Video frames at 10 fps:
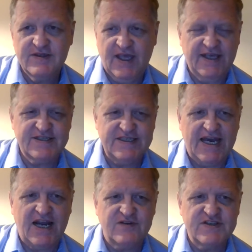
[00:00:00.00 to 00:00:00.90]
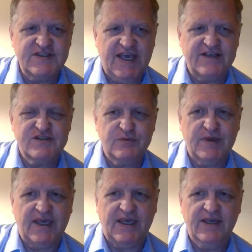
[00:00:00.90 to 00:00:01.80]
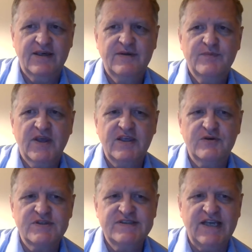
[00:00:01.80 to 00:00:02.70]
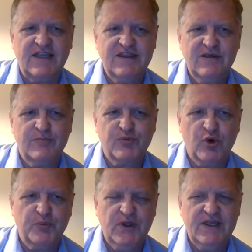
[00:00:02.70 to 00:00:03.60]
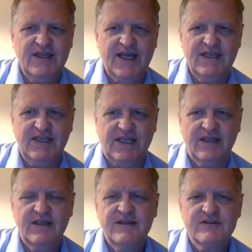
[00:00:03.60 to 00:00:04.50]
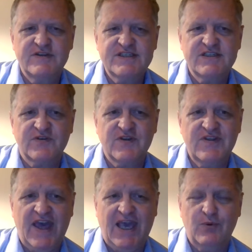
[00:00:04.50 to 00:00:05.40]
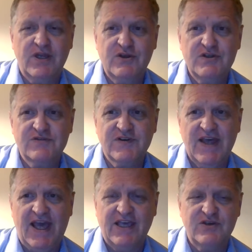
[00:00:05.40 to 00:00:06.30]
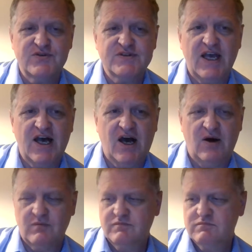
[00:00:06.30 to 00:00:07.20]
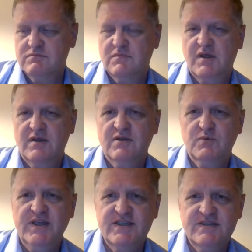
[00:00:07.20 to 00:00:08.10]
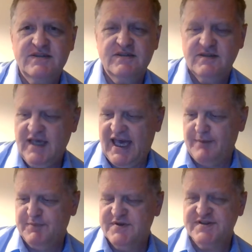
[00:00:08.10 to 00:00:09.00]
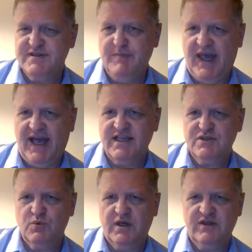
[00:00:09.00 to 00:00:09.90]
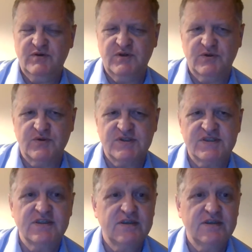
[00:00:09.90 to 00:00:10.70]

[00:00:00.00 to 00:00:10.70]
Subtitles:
SCR in this case, to be, and you stick the appropriate ending. So this is for they. What do you use for they? You use on, which happens to match what you use